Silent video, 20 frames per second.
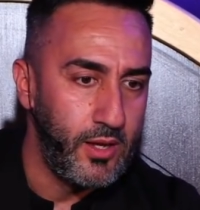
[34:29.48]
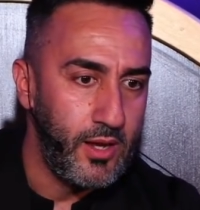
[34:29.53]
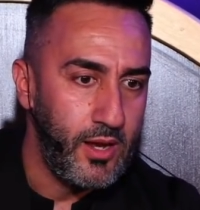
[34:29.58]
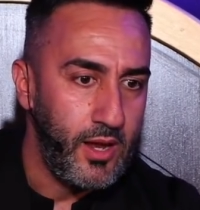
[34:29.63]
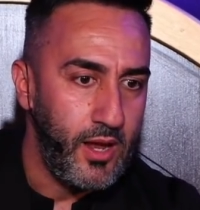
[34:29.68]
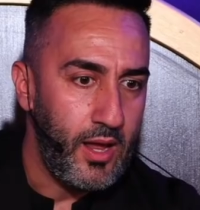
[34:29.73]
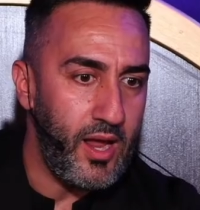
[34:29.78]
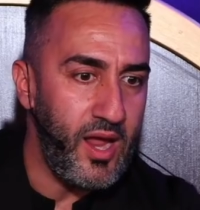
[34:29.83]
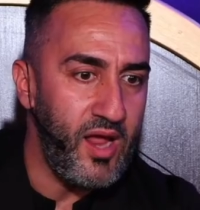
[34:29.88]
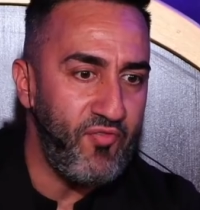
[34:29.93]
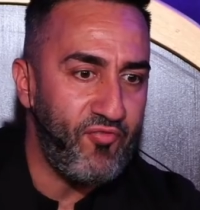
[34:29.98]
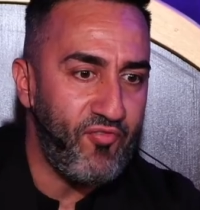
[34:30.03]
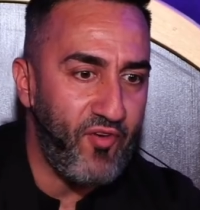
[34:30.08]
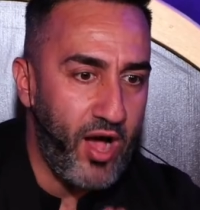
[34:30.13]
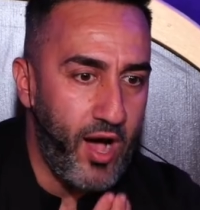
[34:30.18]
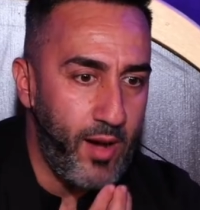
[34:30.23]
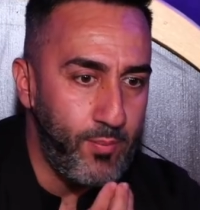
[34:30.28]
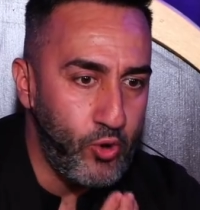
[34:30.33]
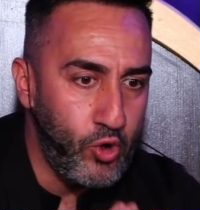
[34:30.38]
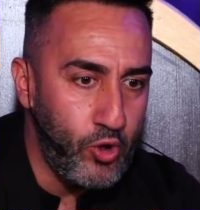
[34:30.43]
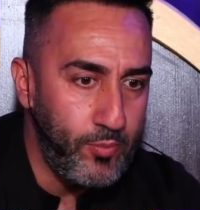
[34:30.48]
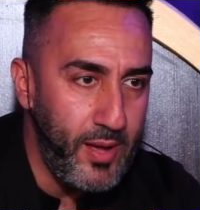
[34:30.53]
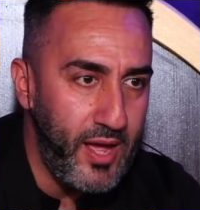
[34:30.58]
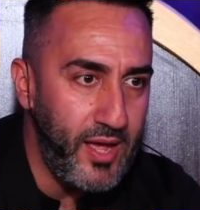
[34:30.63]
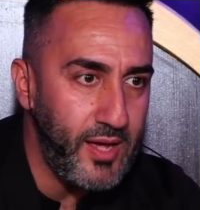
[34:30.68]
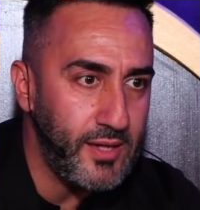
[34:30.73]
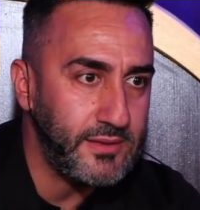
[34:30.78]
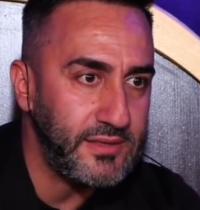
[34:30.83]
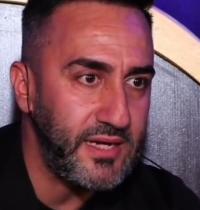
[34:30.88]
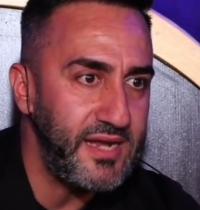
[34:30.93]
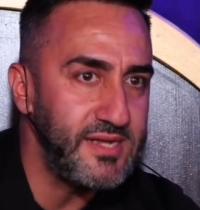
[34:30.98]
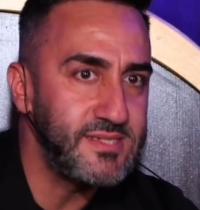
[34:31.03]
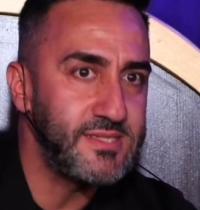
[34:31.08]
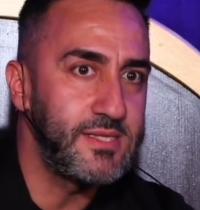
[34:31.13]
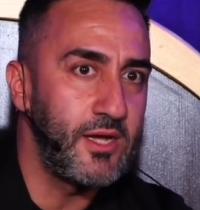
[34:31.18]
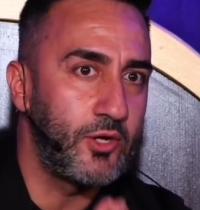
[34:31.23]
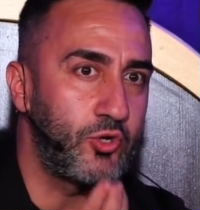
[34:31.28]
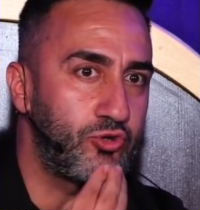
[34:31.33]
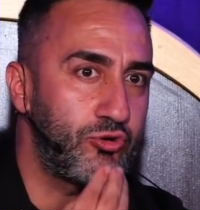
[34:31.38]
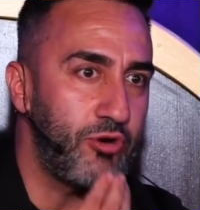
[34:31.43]
If Abu Bakr is
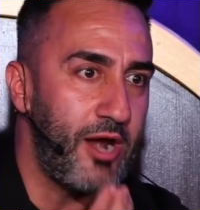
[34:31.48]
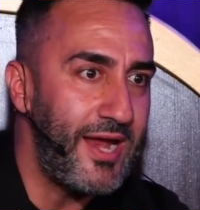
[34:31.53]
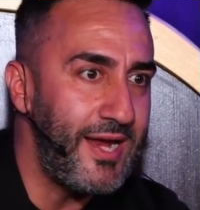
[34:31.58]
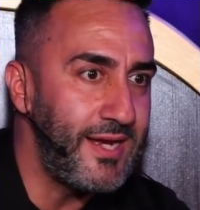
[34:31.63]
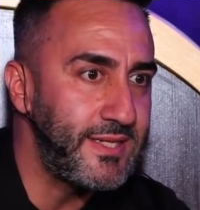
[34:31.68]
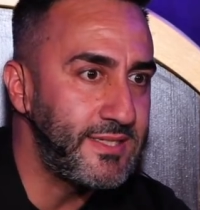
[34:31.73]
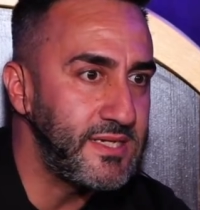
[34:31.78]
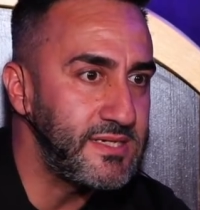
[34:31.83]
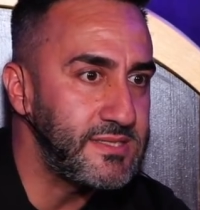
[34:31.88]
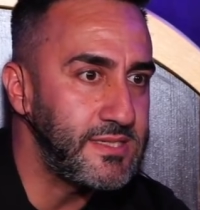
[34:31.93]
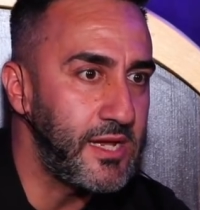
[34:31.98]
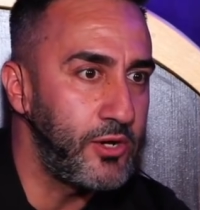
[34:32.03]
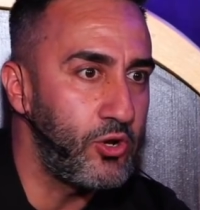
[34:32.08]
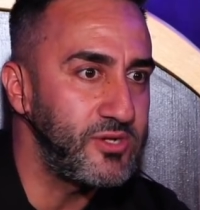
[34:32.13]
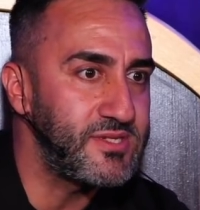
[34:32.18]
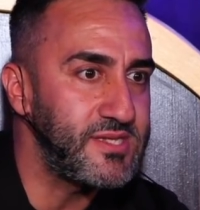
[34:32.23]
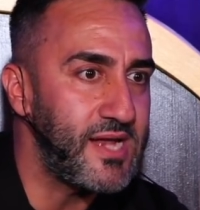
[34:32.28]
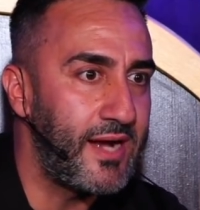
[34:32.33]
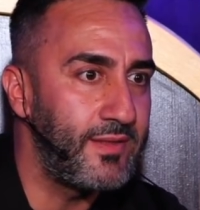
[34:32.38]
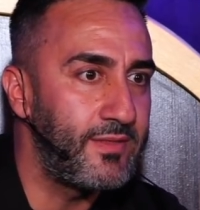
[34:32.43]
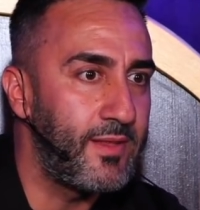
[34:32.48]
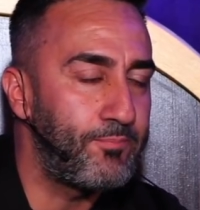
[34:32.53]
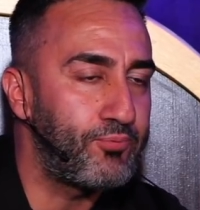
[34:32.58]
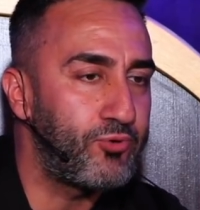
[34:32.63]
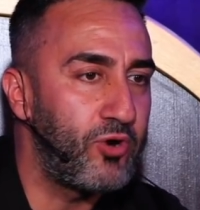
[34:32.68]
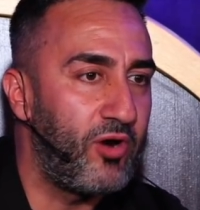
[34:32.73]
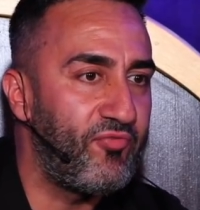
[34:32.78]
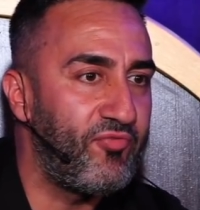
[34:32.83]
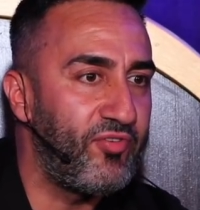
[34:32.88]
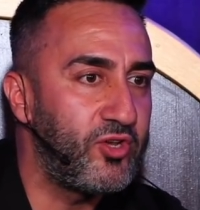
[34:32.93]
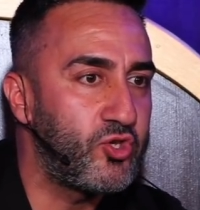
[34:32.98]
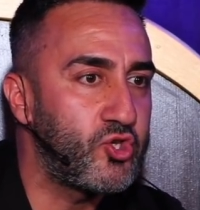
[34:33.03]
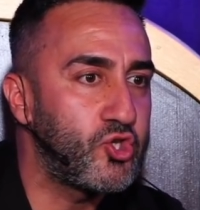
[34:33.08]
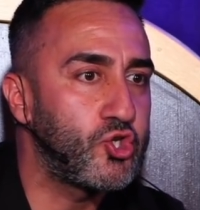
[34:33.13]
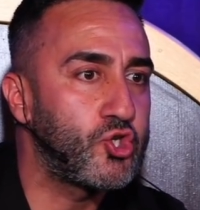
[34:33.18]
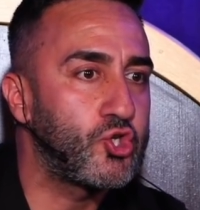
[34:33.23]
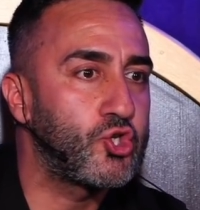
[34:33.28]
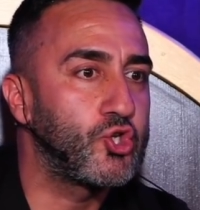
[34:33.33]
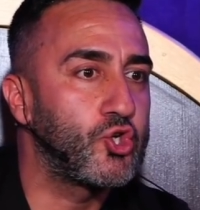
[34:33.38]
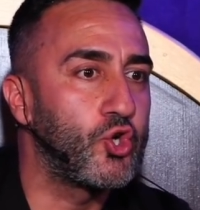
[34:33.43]
the greatest alongside the Prophet,
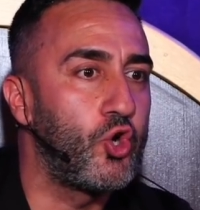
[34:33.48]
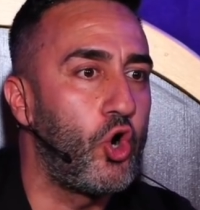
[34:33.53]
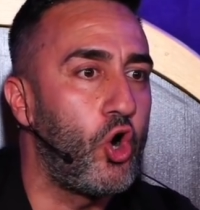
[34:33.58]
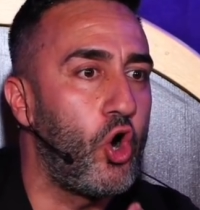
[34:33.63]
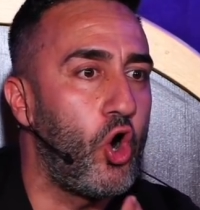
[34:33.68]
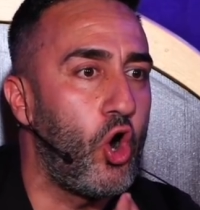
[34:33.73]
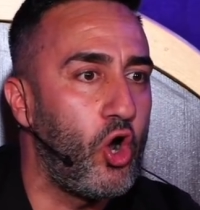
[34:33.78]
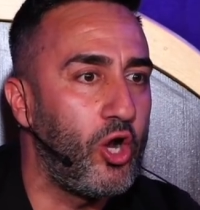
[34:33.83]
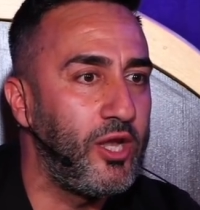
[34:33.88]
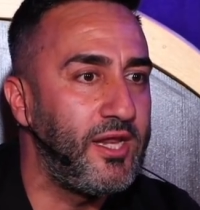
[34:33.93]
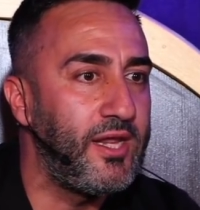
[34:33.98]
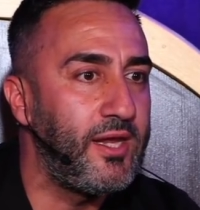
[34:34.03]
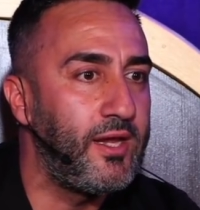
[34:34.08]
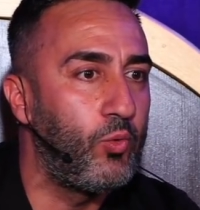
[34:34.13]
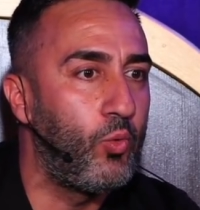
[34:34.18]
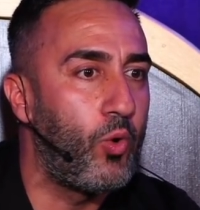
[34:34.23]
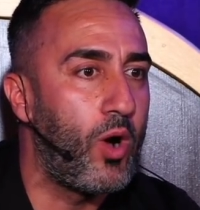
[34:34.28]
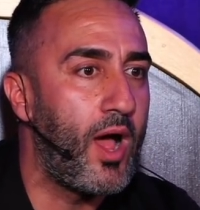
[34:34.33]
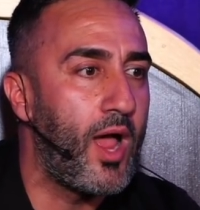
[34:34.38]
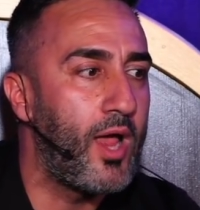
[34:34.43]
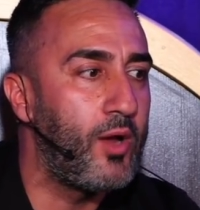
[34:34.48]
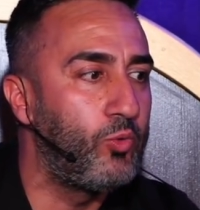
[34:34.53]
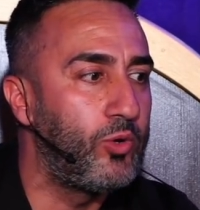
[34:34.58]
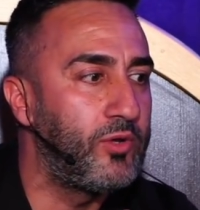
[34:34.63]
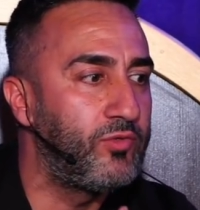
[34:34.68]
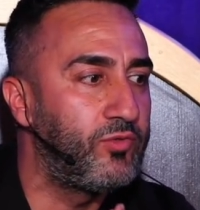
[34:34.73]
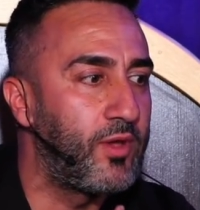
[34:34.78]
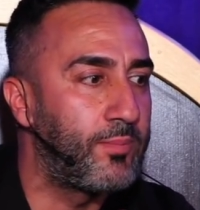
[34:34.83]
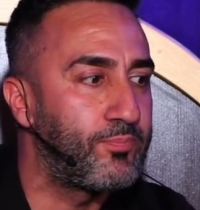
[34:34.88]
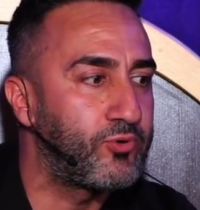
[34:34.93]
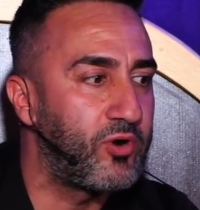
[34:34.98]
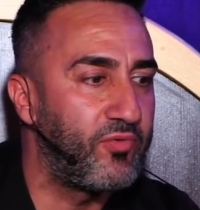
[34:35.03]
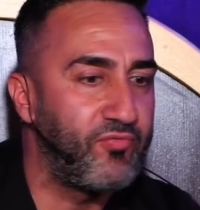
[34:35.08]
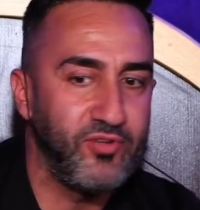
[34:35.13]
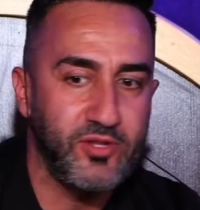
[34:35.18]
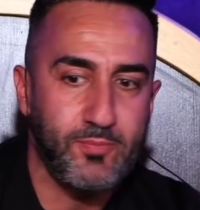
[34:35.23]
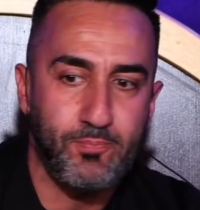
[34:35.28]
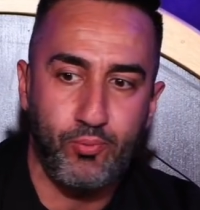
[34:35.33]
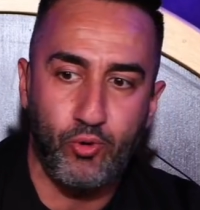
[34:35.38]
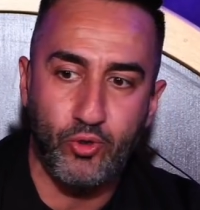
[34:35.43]
surely why would the
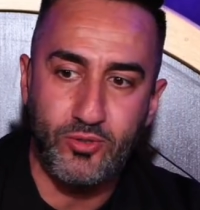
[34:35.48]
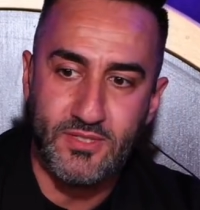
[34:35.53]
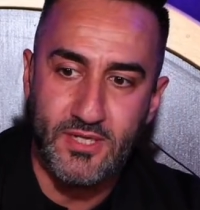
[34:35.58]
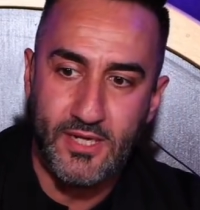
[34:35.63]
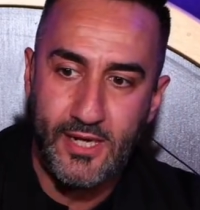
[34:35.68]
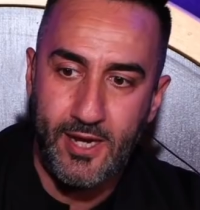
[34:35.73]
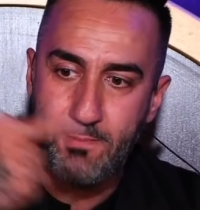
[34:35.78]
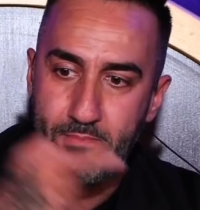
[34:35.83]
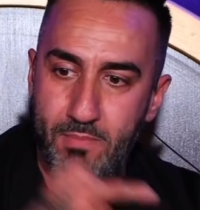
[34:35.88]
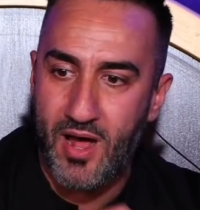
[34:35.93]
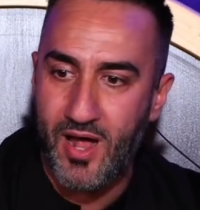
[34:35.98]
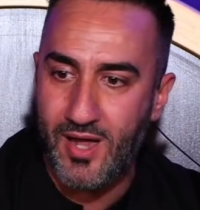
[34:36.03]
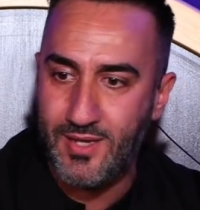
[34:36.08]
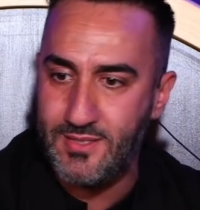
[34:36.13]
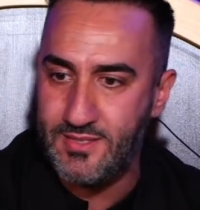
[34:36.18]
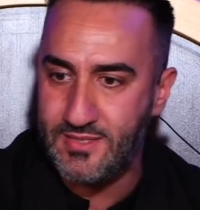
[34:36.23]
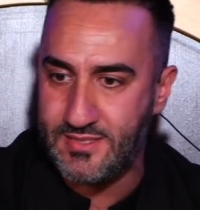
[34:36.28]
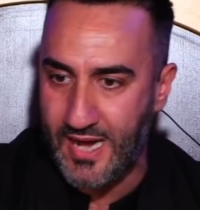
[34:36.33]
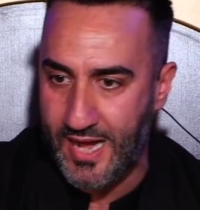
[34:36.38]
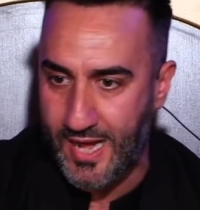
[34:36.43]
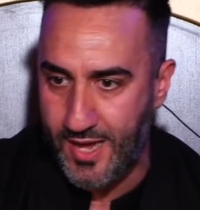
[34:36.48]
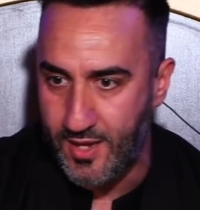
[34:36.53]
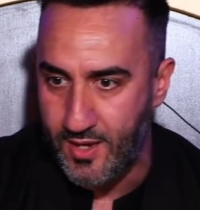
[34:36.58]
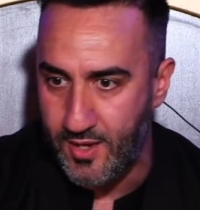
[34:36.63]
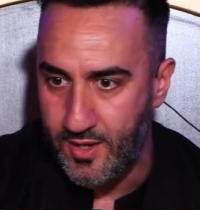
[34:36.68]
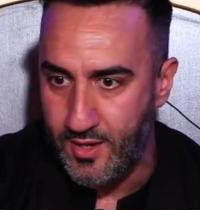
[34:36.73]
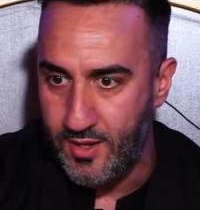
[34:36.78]
Prophet put him under